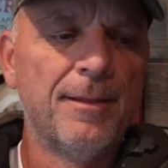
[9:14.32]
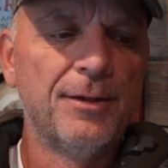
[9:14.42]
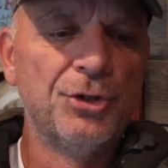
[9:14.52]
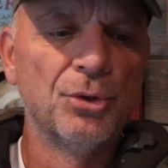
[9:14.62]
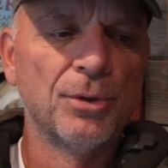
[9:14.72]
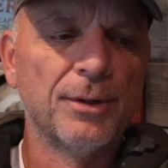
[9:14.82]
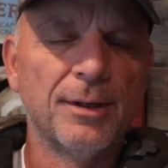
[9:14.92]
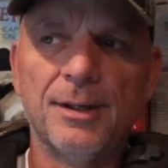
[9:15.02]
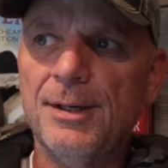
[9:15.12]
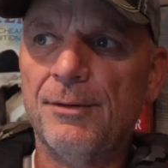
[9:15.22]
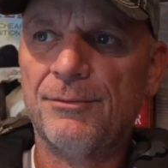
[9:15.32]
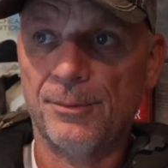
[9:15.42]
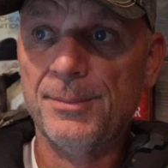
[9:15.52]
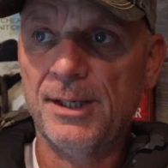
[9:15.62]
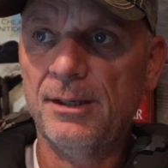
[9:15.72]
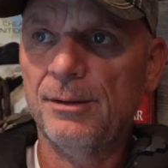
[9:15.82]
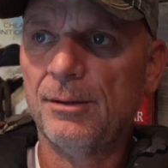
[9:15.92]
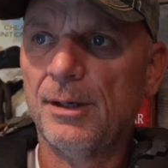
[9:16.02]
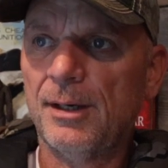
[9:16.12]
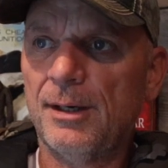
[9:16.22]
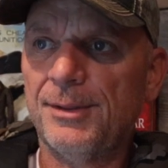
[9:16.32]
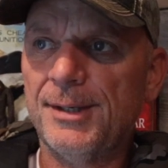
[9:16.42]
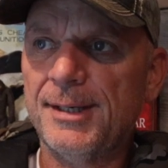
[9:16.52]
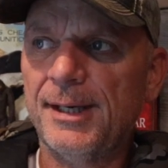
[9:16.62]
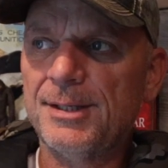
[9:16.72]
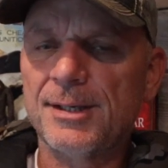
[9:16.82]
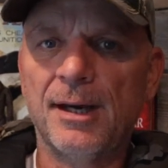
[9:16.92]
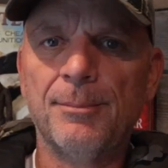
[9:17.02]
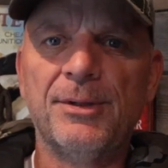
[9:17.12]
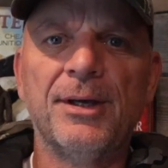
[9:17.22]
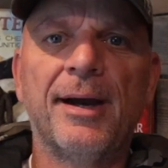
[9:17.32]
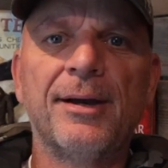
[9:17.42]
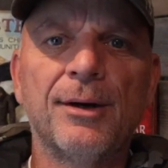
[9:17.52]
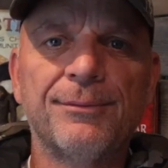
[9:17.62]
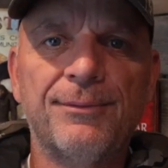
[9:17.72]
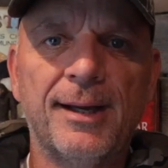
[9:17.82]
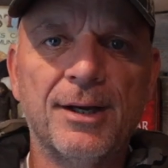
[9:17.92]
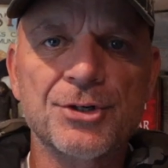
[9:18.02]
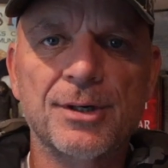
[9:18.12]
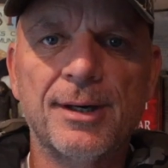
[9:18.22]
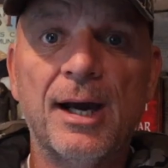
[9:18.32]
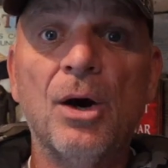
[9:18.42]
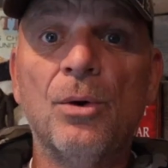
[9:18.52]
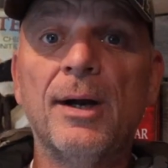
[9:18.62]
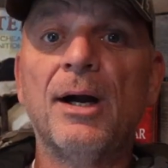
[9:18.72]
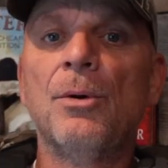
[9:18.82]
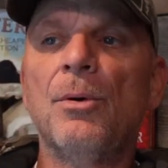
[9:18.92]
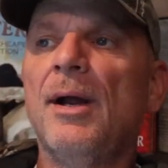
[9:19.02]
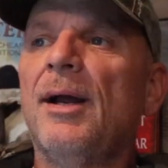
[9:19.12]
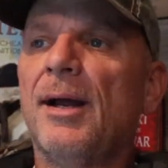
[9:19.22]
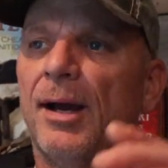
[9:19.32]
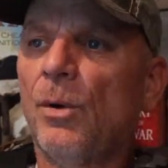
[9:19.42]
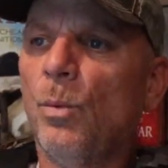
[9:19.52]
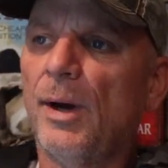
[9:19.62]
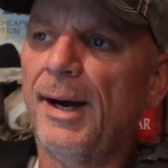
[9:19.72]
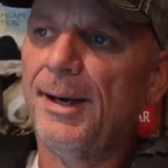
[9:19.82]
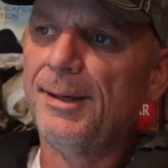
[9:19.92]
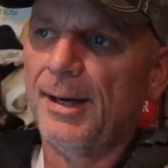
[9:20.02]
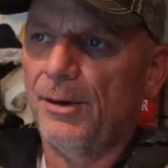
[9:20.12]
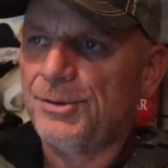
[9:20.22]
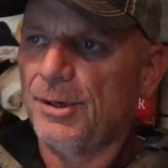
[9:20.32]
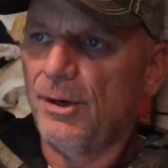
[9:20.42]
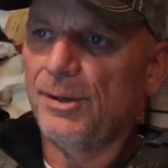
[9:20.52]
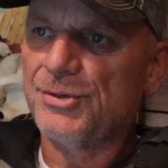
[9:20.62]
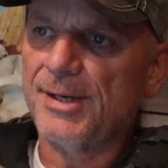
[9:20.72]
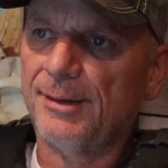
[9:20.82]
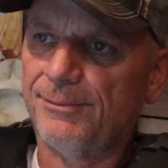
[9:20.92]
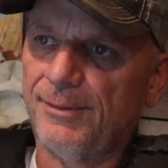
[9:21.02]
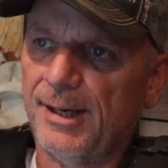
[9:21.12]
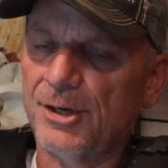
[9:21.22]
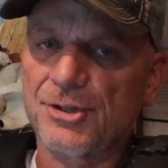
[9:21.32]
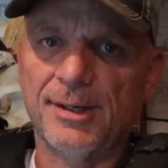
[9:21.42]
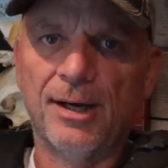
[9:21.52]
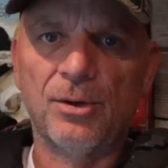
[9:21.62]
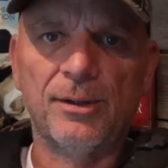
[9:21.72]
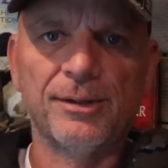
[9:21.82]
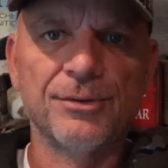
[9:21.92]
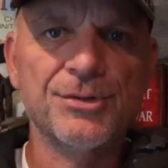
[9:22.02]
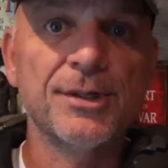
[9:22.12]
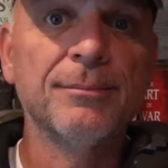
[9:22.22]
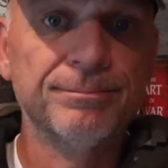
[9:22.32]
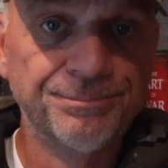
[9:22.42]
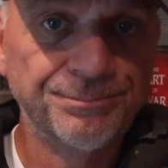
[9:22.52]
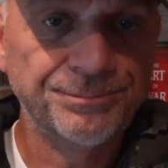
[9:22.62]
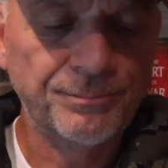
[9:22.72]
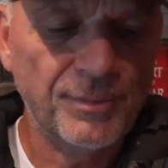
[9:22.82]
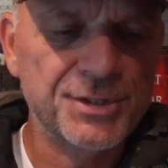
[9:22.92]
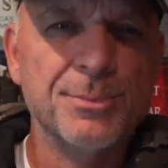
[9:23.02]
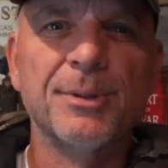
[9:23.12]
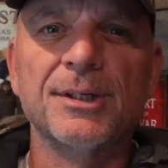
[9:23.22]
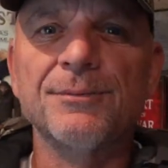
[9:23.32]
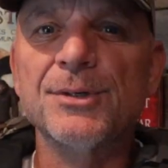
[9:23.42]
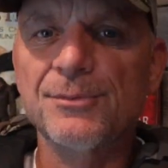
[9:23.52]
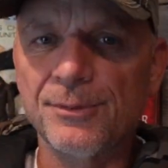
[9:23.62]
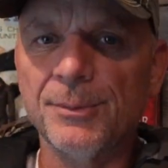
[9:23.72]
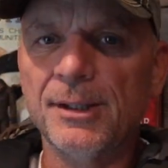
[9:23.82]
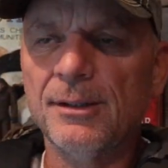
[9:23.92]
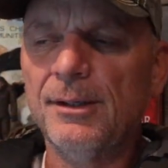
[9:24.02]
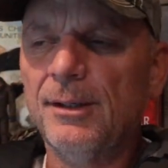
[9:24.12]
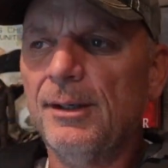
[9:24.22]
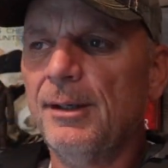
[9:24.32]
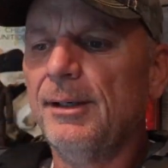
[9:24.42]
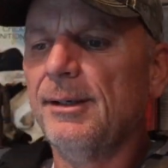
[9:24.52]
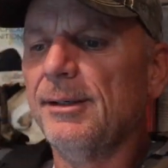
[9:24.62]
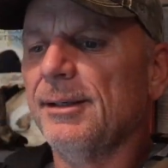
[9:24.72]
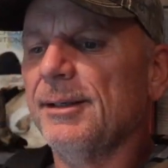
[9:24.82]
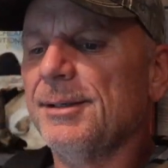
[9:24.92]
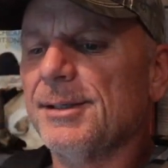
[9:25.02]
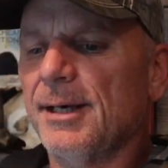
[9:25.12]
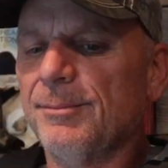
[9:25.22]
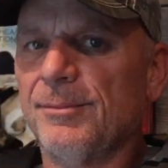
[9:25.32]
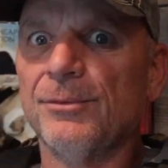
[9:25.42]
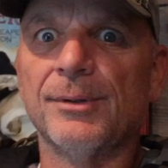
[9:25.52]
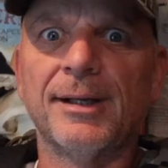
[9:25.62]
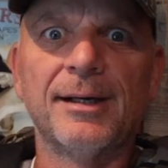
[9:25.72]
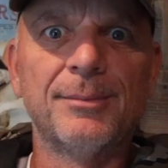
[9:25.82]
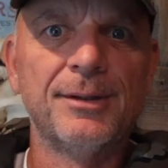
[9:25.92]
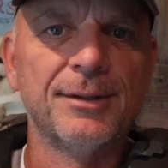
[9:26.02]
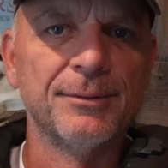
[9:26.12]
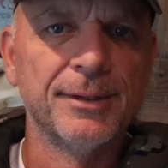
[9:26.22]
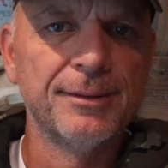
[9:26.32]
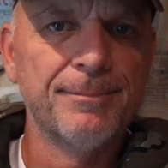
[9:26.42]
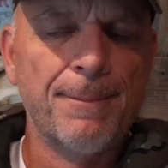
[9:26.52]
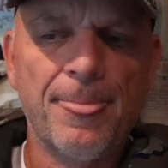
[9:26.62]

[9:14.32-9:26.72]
For me, the nighttime, the IR flash, how wide and how tall is that flash and how clear is it? That's a big difference for me. And reliability, right?